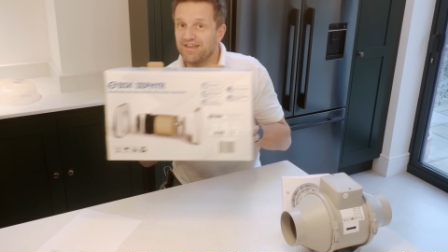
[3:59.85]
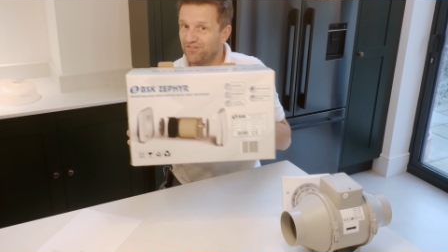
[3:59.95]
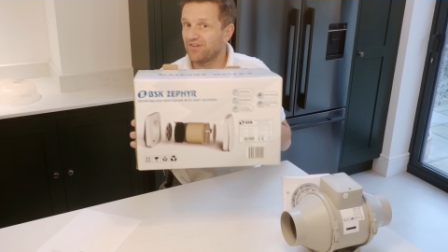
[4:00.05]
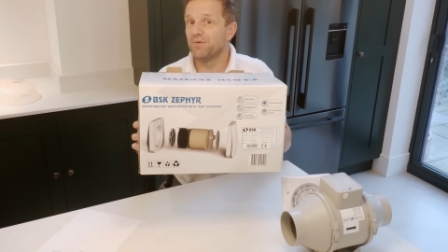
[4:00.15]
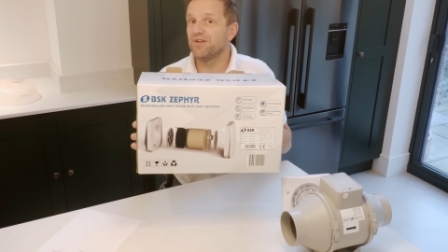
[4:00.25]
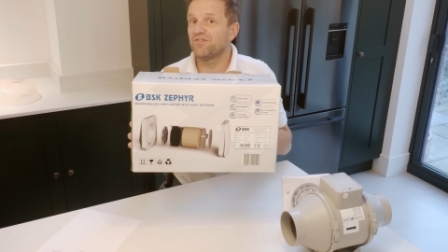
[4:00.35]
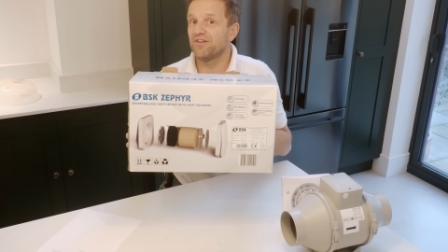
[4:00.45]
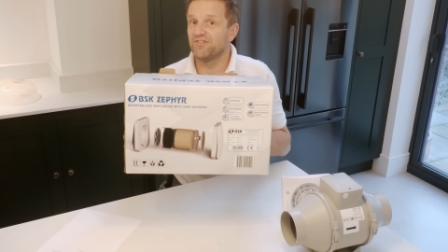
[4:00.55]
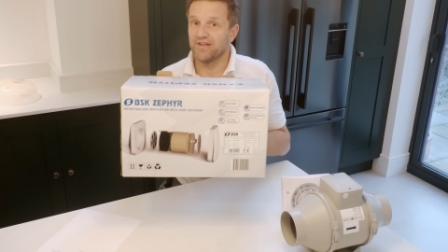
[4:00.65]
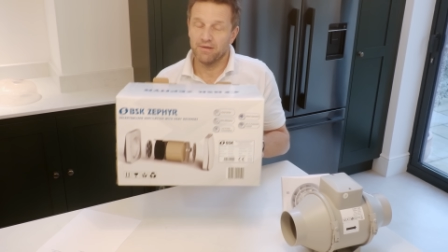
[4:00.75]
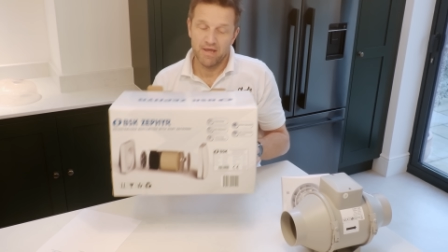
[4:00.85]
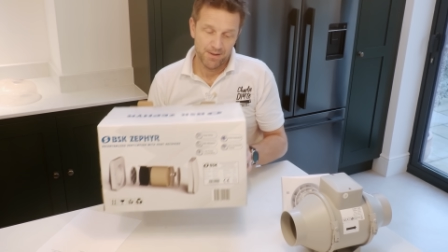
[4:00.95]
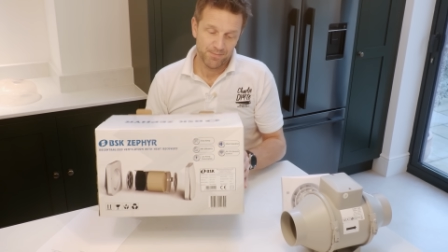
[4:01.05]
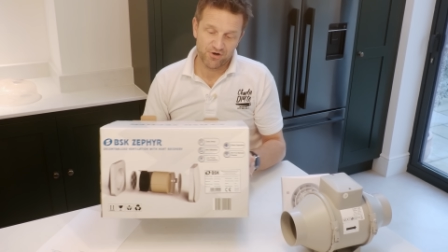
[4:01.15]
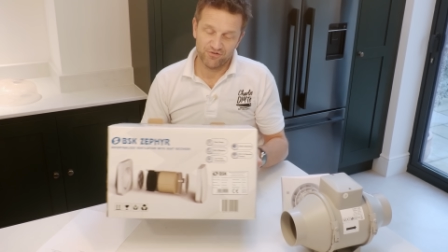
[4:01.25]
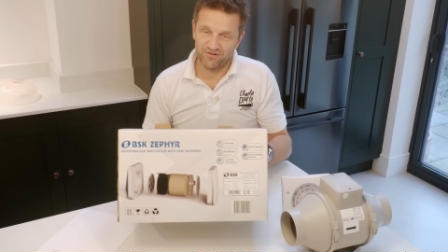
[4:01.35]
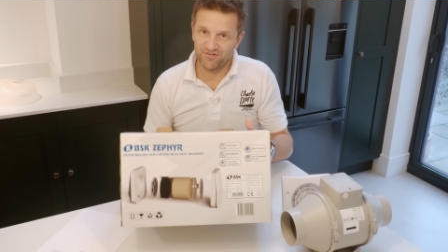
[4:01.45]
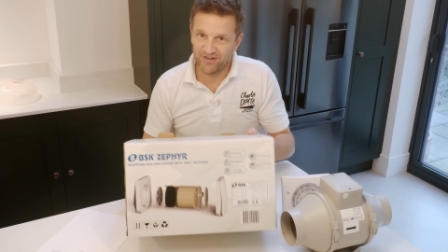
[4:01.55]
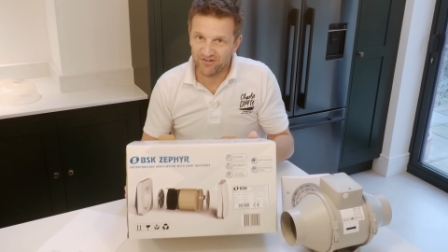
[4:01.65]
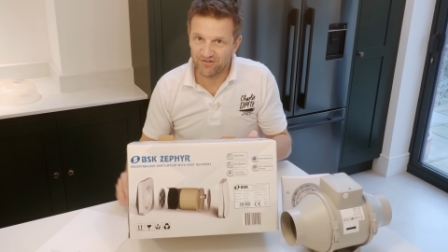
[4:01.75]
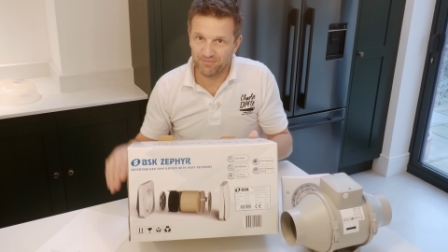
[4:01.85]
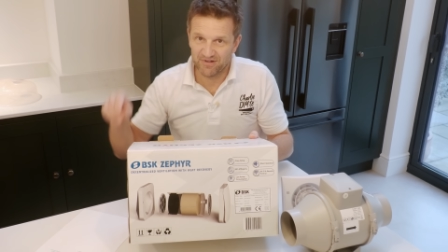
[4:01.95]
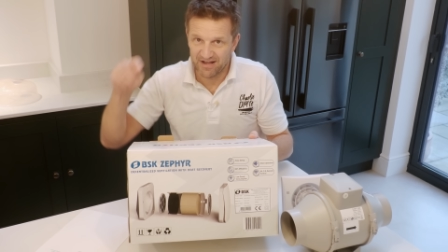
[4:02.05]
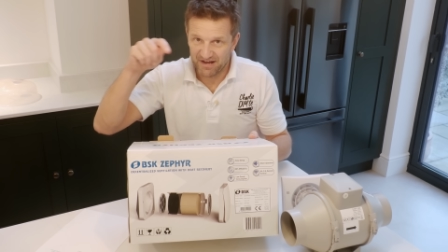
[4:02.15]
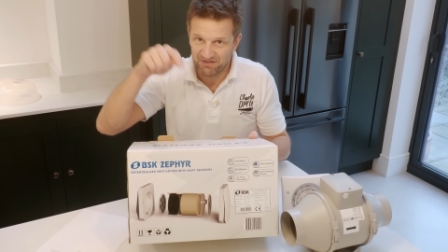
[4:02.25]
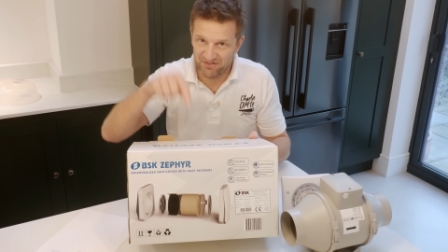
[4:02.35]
is so interesting, because systems like